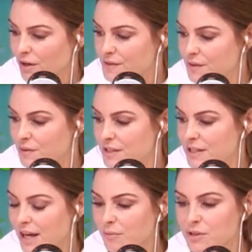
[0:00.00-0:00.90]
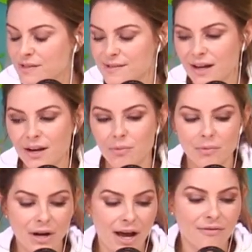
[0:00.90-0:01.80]
And so today we decided we
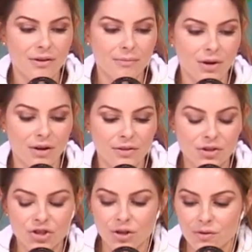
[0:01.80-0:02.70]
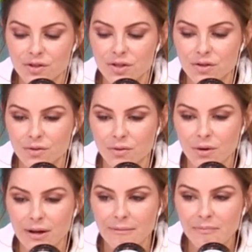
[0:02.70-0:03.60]
would have him on the show
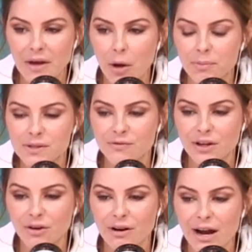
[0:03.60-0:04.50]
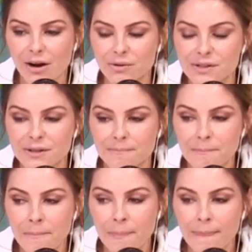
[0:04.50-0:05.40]
to help us figure out
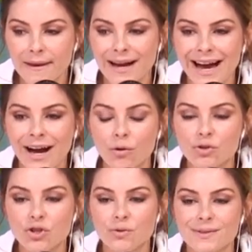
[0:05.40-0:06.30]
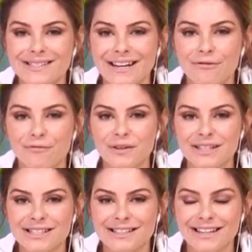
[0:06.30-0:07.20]
how to stay
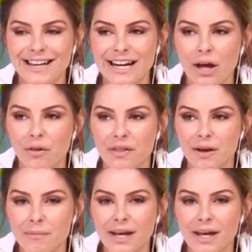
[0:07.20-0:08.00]
fit and healthy.